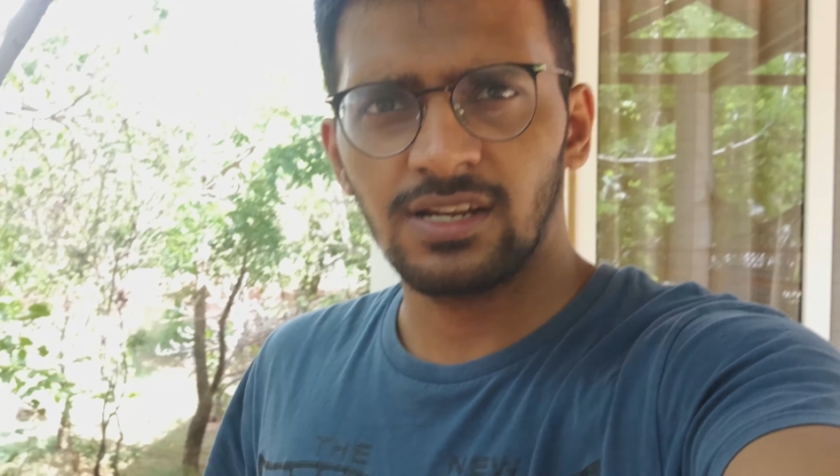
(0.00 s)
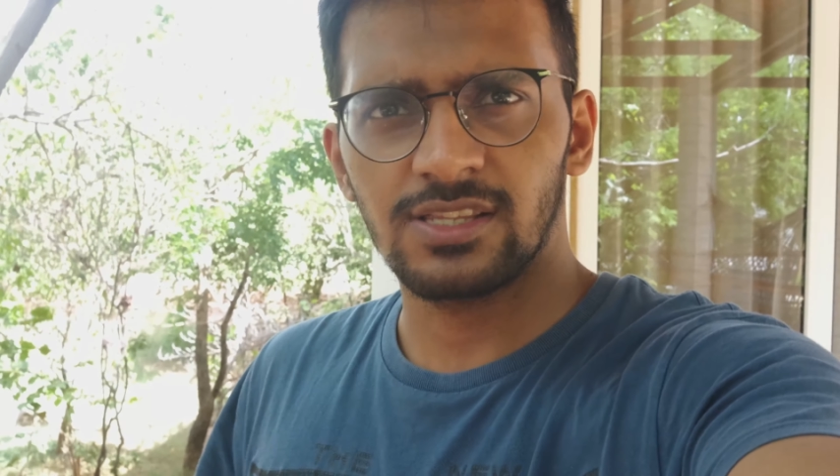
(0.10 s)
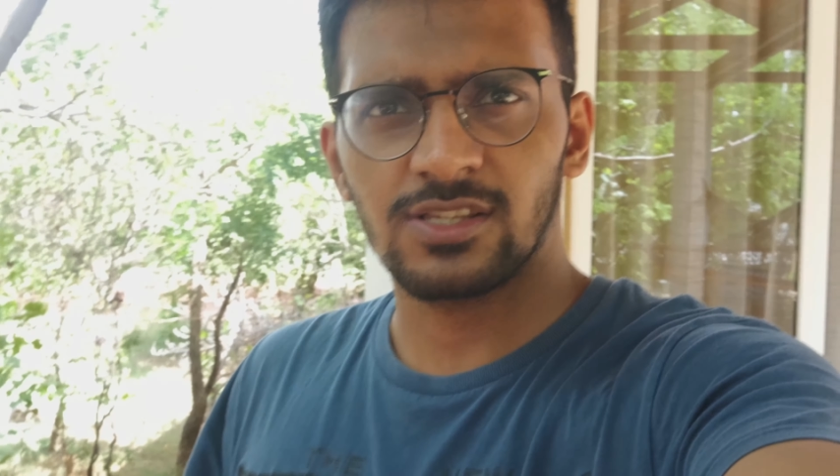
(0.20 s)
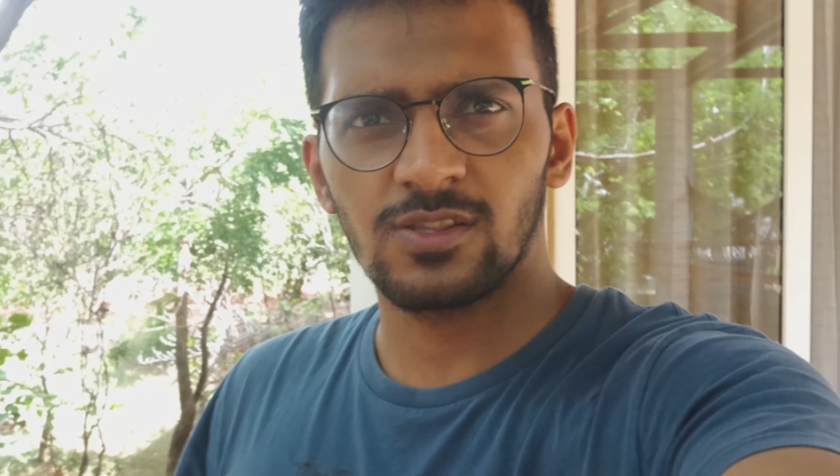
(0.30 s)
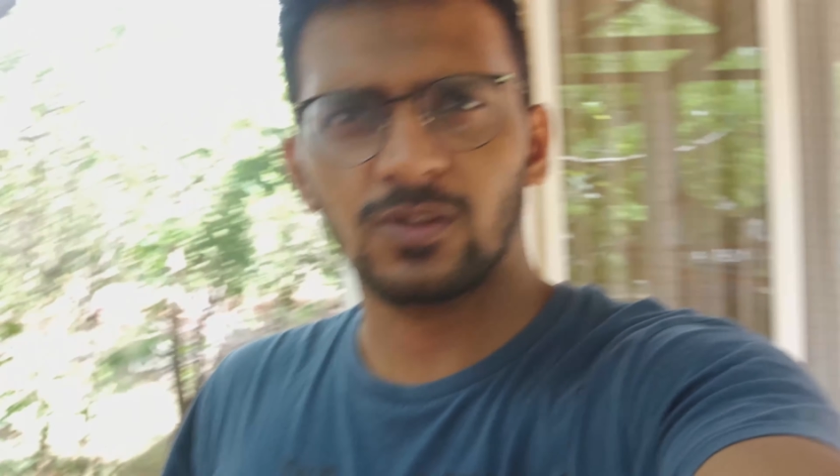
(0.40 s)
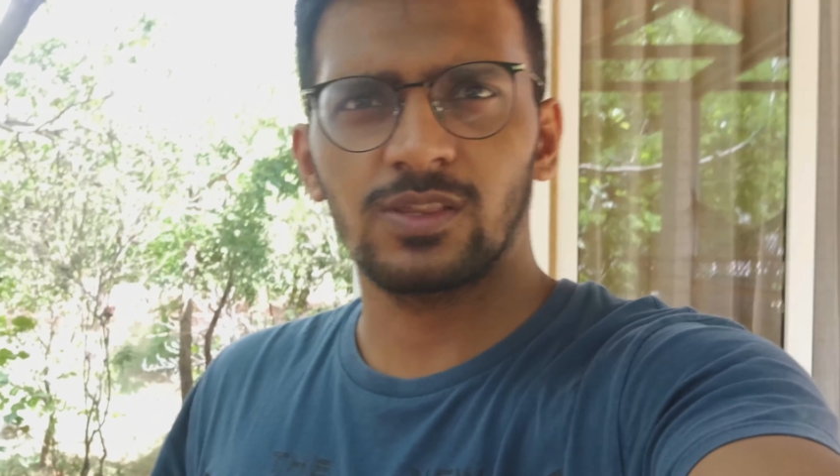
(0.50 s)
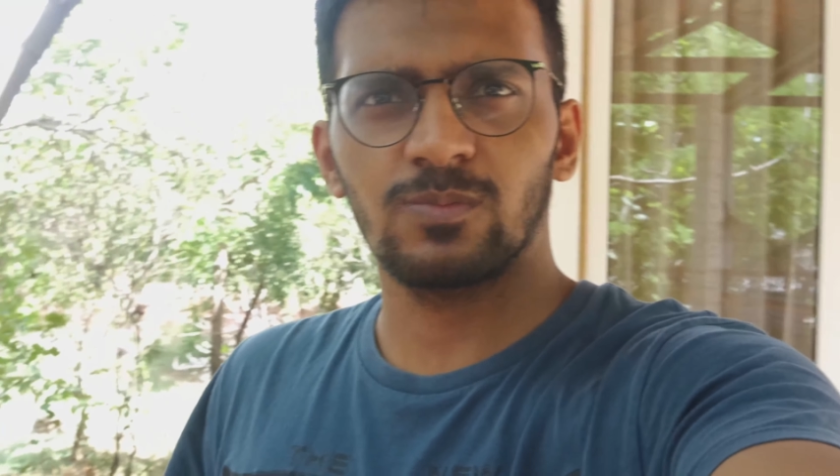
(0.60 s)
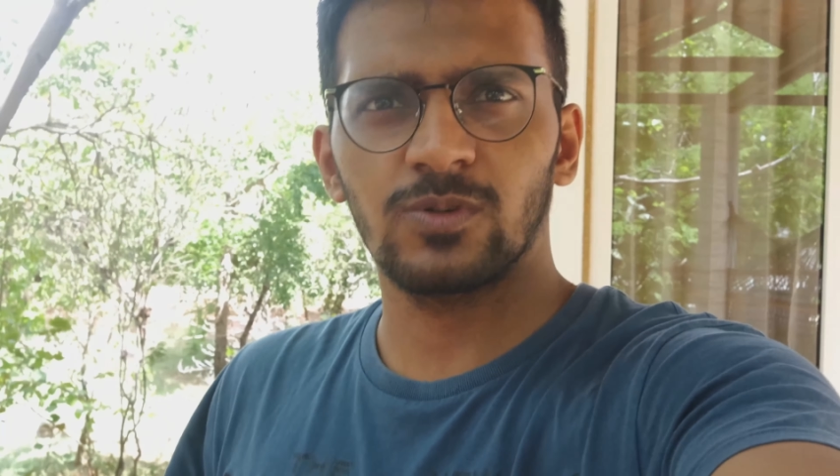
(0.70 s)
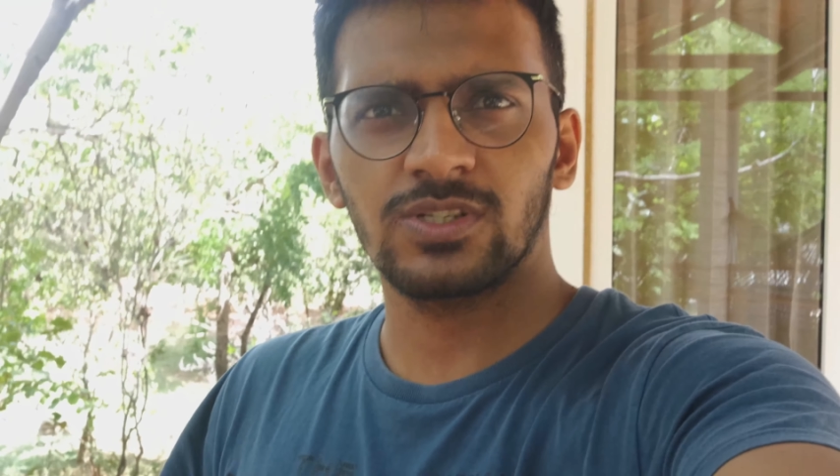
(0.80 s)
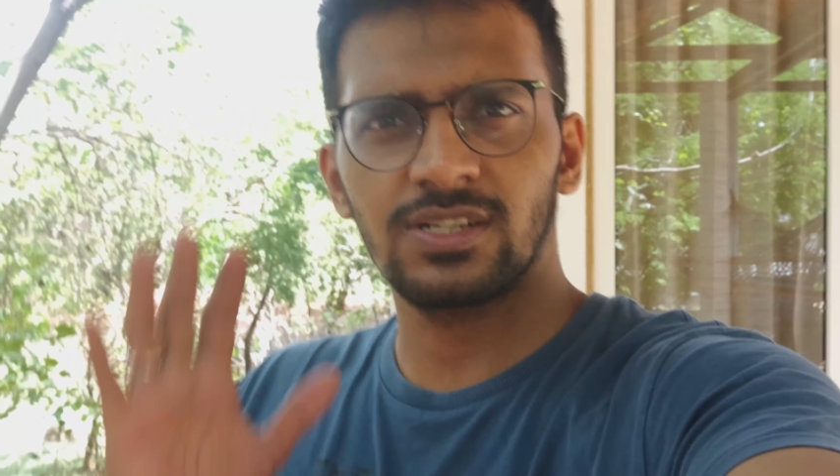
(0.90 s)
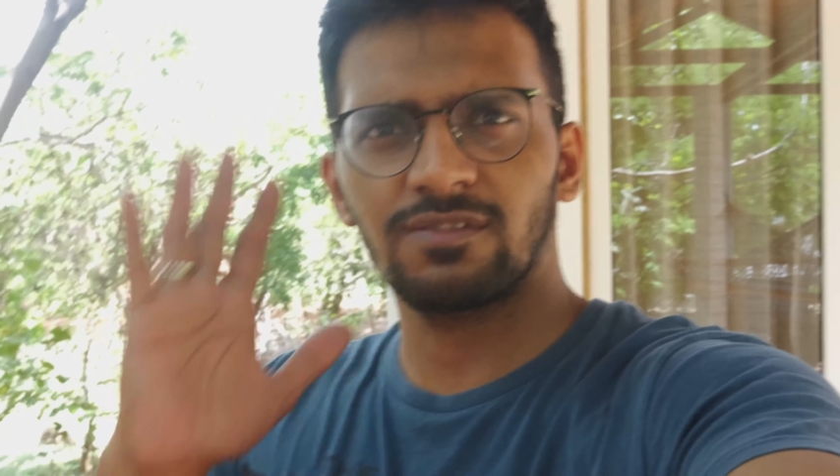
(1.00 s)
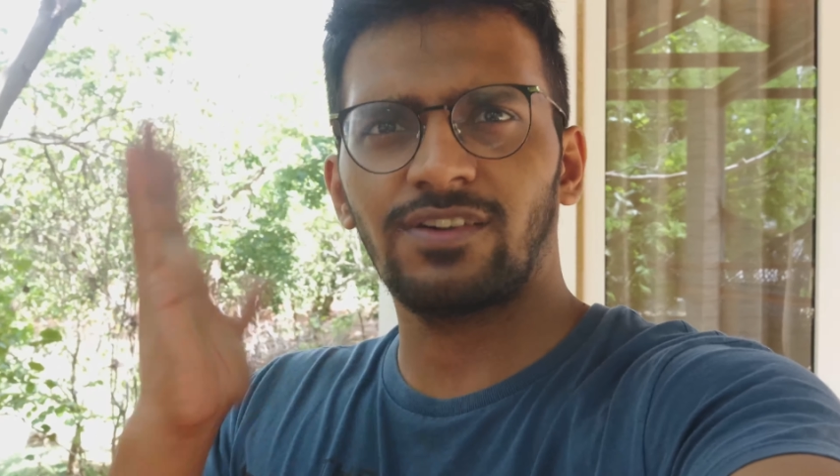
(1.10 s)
it's not the most